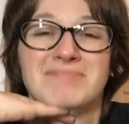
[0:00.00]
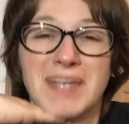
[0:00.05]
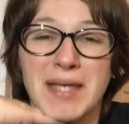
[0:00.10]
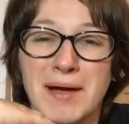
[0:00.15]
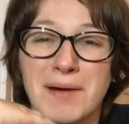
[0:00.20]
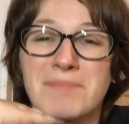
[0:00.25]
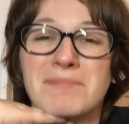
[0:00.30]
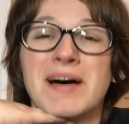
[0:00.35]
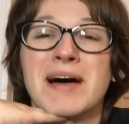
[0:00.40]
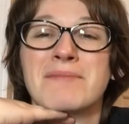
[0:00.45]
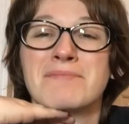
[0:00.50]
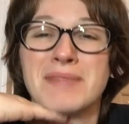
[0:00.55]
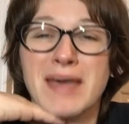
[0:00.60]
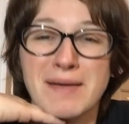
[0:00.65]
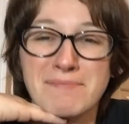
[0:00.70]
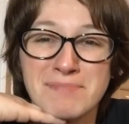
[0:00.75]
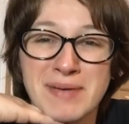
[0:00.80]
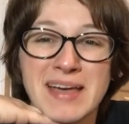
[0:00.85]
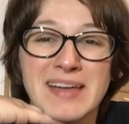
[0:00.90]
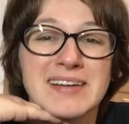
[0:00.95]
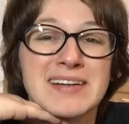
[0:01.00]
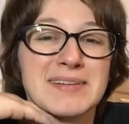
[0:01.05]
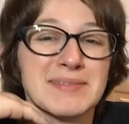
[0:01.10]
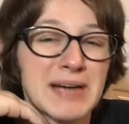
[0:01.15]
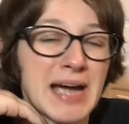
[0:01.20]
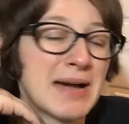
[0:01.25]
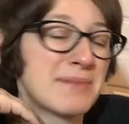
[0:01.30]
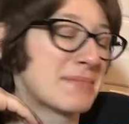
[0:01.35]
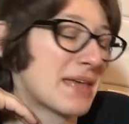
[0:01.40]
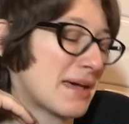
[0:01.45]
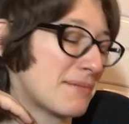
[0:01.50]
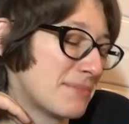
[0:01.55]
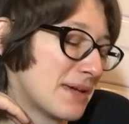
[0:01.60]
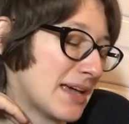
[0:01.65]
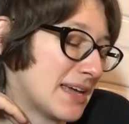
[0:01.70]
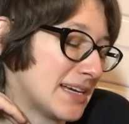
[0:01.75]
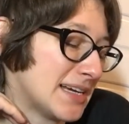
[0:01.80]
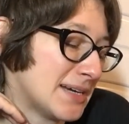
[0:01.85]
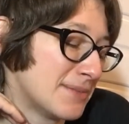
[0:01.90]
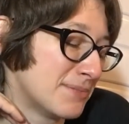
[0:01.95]
Yep, I'm that petty,
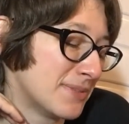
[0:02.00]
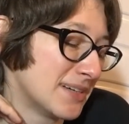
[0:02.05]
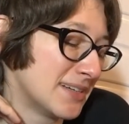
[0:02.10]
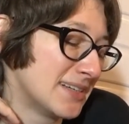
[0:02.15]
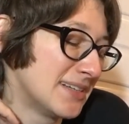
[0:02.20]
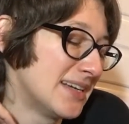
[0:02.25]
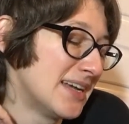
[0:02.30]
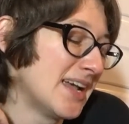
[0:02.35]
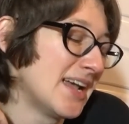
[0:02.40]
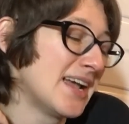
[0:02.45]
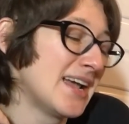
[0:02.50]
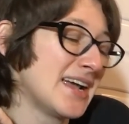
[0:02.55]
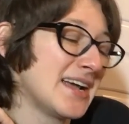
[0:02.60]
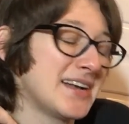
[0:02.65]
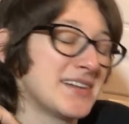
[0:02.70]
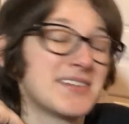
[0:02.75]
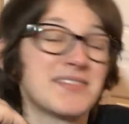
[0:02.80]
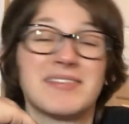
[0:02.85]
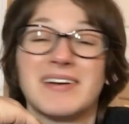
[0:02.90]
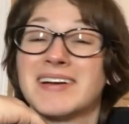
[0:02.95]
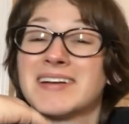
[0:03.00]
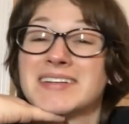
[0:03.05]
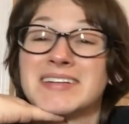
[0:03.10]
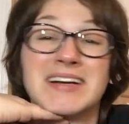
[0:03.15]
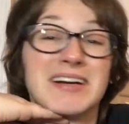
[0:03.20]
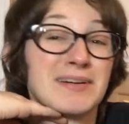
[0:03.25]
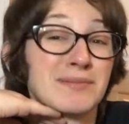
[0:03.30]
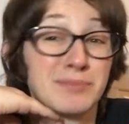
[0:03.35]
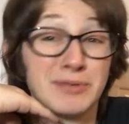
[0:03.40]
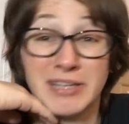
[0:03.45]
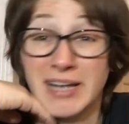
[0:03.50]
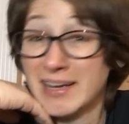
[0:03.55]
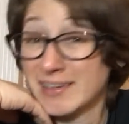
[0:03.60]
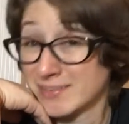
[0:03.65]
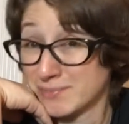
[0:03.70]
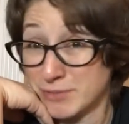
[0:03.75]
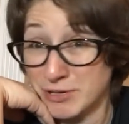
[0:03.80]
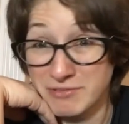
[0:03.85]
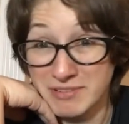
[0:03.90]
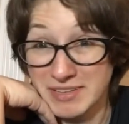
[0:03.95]
but it's a fucking terrible
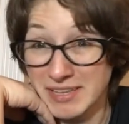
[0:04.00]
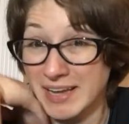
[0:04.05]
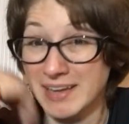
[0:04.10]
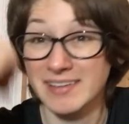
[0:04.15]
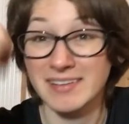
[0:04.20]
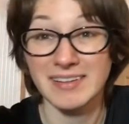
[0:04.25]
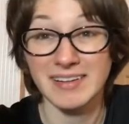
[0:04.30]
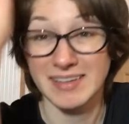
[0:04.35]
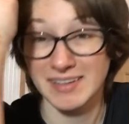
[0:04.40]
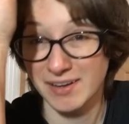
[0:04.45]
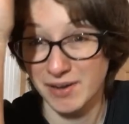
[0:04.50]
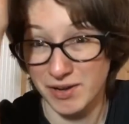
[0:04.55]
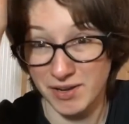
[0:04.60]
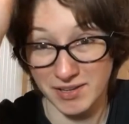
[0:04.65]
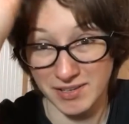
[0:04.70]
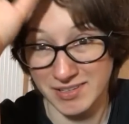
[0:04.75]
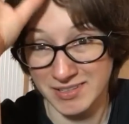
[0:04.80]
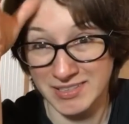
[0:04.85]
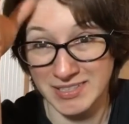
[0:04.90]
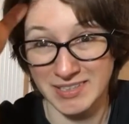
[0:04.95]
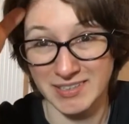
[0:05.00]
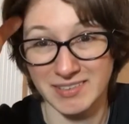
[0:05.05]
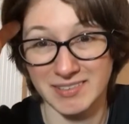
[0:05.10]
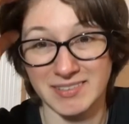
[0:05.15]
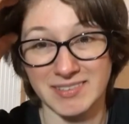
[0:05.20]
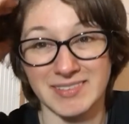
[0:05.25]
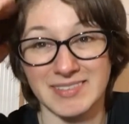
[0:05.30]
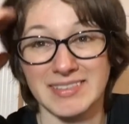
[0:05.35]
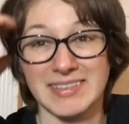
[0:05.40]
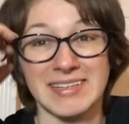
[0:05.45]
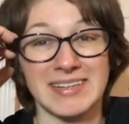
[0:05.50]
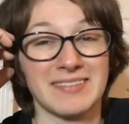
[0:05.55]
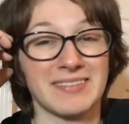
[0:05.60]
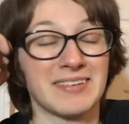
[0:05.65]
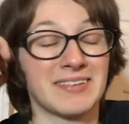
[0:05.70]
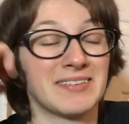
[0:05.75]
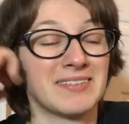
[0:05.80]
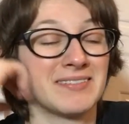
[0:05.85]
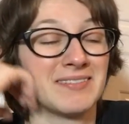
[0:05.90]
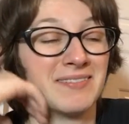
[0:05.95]
ass movie. Like, don't
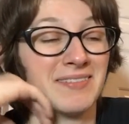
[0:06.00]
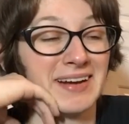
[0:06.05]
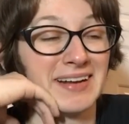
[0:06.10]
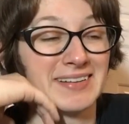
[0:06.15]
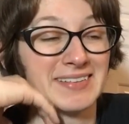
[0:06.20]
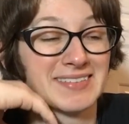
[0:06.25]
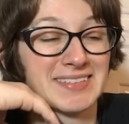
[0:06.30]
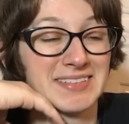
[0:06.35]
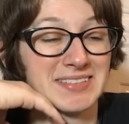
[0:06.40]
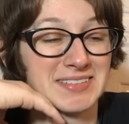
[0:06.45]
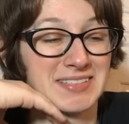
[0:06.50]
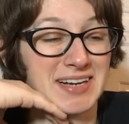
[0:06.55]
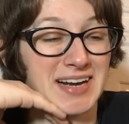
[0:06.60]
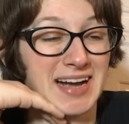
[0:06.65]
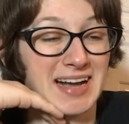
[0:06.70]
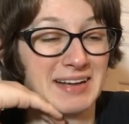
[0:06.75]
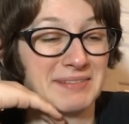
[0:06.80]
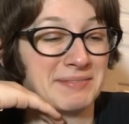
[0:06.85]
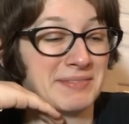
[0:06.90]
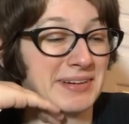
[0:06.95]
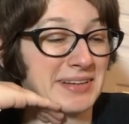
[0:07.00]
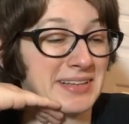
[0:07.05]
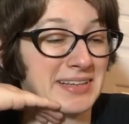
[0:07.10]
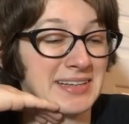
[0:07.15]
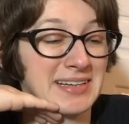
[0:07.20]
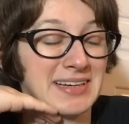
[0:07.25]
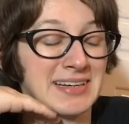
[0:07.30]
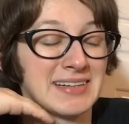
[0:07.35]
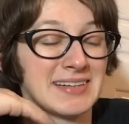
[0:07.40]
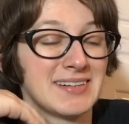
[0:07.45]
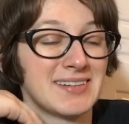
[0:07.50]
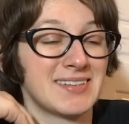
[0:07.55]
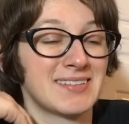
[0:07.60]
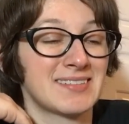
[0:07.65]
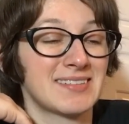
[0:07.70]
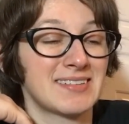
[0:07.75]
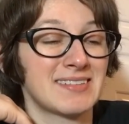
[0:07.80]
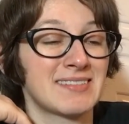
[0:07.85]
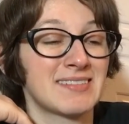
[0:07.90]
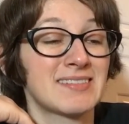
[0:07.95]
even waste your time with it. It
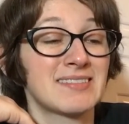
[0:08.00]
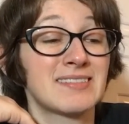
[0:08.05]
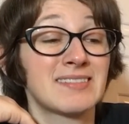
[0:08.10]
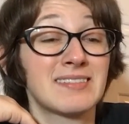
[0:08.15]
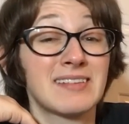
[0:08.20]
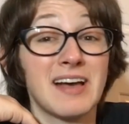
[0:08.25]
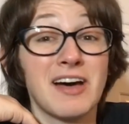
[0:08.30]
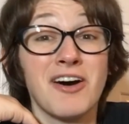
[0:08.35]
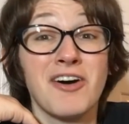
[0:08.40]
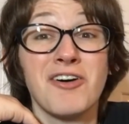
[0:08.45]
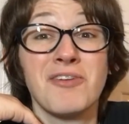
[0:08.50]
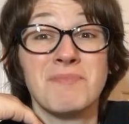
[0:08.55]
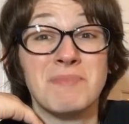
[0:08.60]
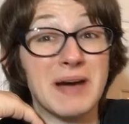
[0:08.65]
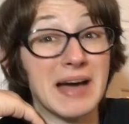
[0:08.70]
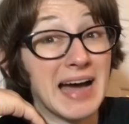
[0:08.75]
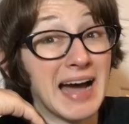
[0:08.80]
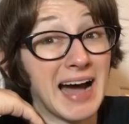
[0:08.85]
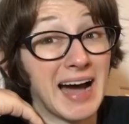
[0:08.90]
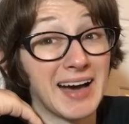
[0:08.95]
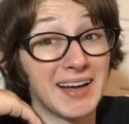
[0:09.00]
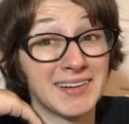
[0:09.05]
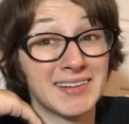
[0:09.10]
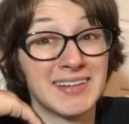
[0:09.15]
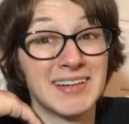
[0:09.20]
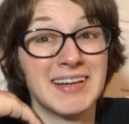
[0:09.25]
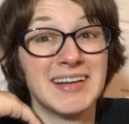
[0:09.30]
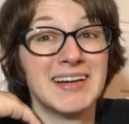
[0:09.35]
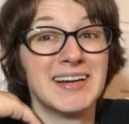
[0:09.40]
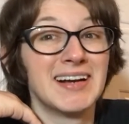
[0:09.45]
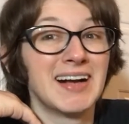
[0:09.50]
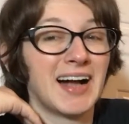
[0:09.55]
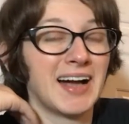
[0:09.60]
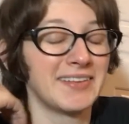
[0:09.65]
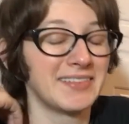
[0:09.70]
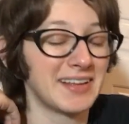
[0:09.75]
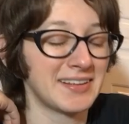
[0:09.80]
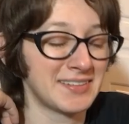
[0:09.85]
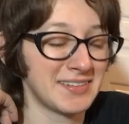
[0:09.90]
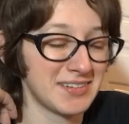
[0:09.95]
is so bad.
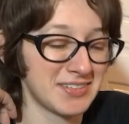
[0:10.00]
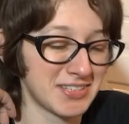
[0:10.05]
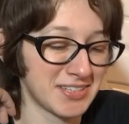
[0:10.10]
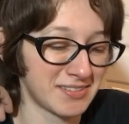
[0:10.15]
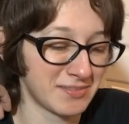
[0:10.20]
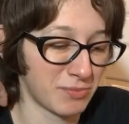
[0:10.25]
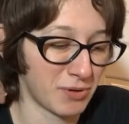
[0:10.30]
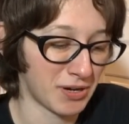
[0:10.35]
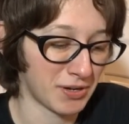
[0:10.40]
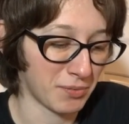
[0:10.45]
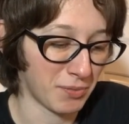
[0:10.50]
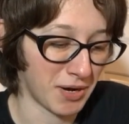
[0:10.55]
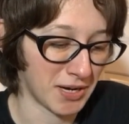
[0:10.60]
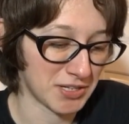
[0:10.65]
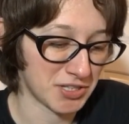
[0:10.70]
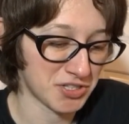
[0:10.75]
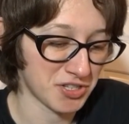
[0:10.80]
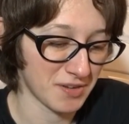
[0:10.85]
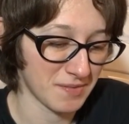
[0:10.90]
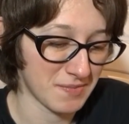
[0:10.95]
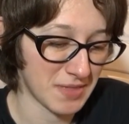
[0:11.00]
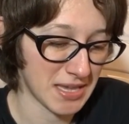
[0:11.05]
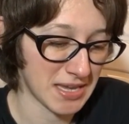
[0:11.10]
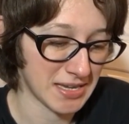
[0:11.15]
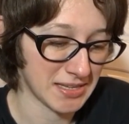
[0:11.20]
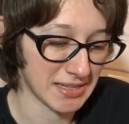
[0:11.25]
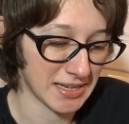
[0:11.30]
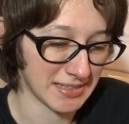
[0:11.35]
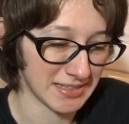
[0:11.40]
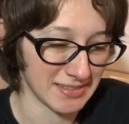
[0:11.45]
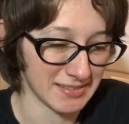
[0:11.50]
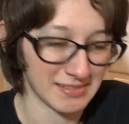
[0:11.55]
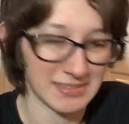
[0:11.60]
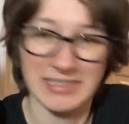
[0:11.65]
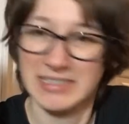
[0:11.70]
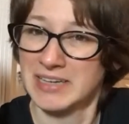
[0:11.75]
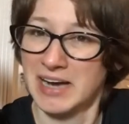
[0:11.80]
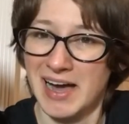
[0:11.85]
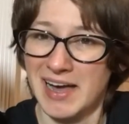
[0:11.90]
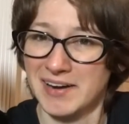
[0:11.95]
Unless you just want to watch something that is
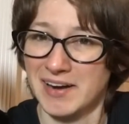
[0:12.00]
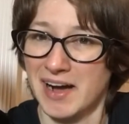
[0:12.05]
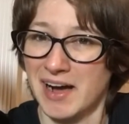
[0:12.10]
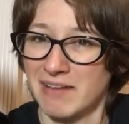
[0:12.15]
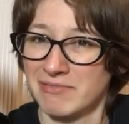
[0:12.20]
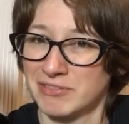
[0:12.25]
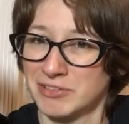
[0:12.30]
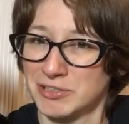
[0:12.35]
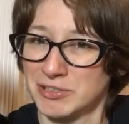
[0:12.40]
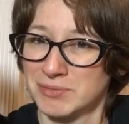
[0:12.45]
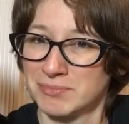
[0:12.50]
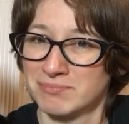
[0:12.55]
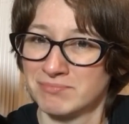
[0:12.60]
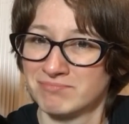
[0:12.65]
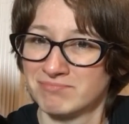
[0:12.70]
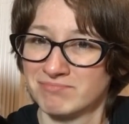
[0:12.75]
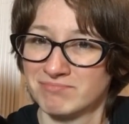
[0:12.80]
god-awful,